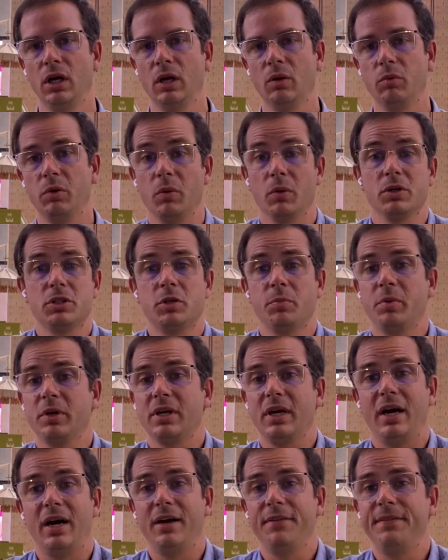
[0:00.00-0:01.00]
We worship a
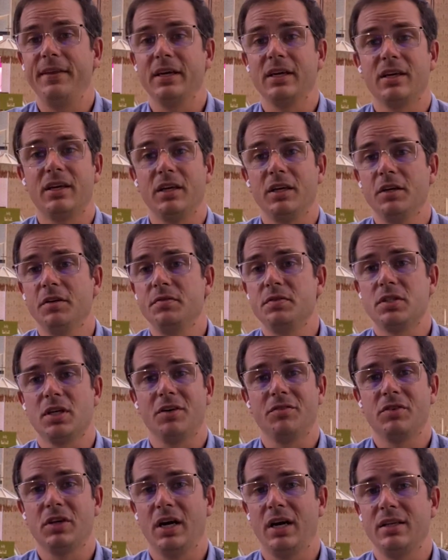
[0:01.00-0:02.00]
God that gives
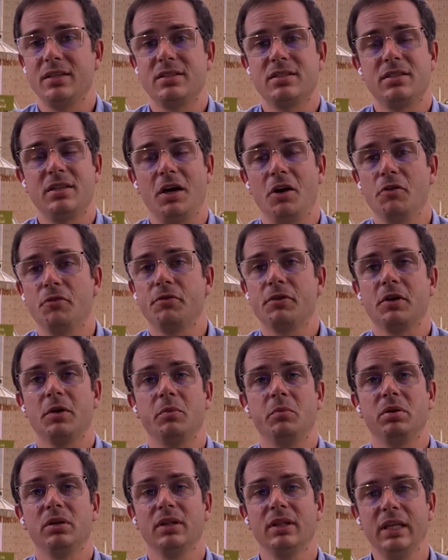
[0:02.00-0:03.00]
of God's self
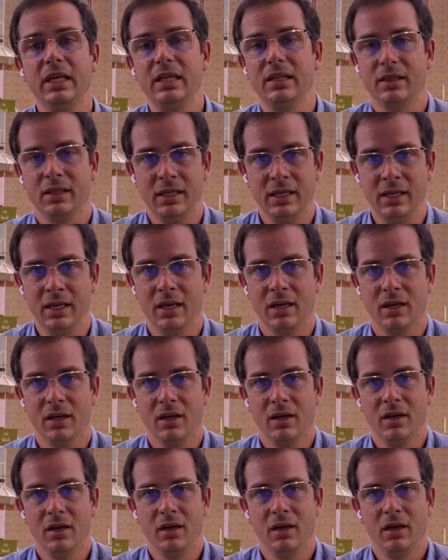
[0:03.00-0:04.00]
completely,
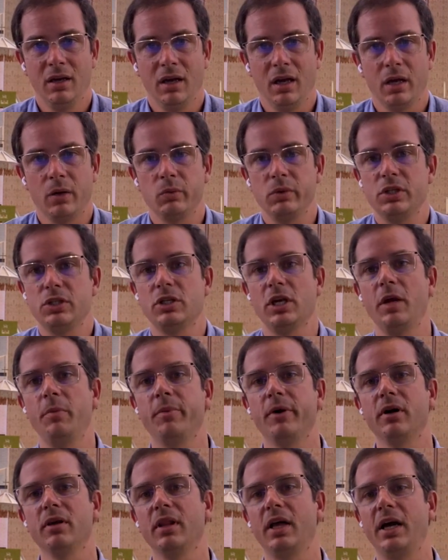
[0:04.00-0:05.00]
and we shape
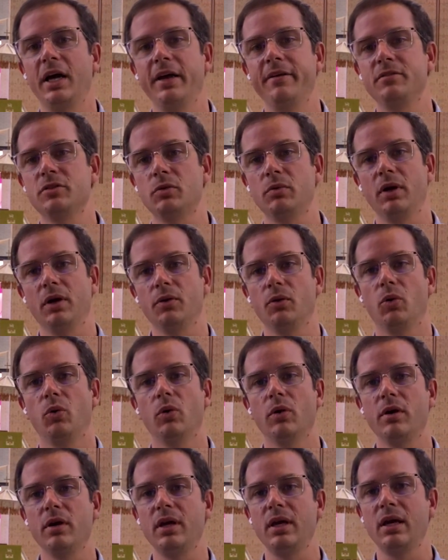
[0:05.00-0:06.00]
our lives around
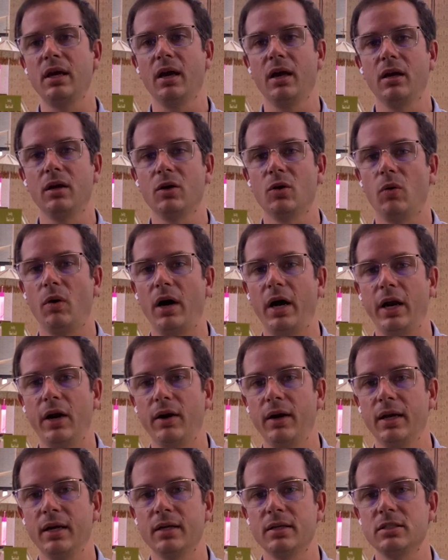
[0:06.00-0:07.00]
hoarding and
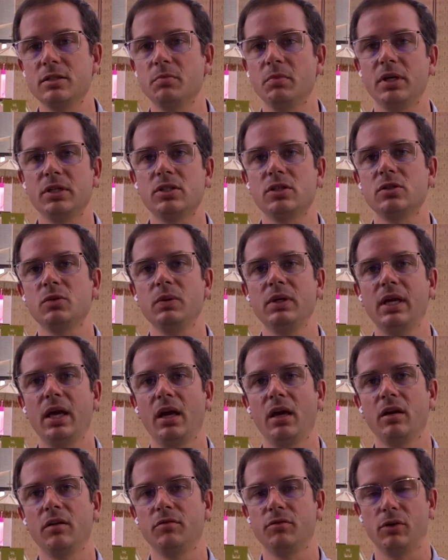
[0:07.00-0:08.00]
acquiring as much as we
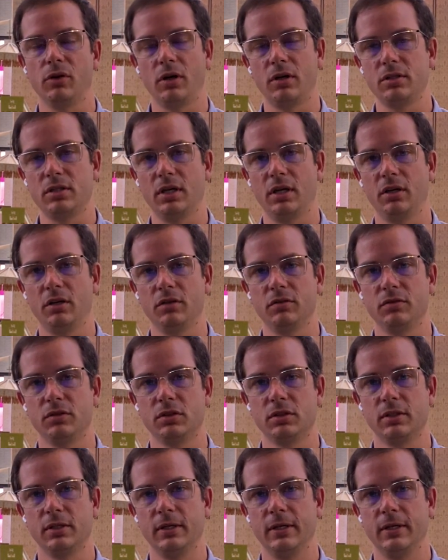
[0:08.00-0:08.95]
can for ourselves.